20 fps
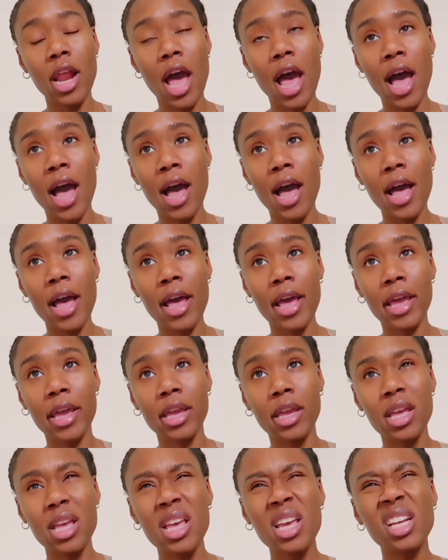
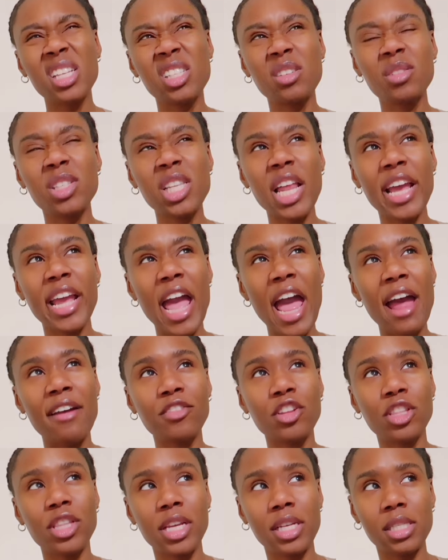because it was like
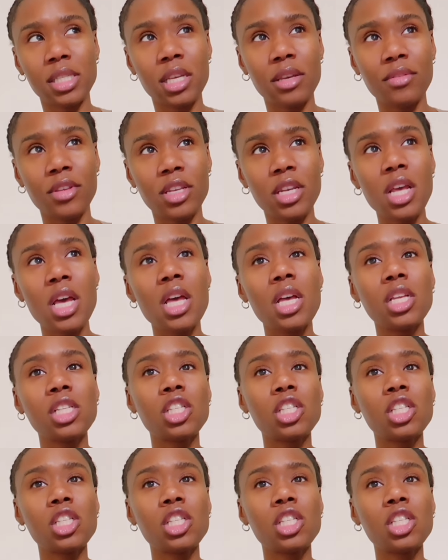after Thanksgiving.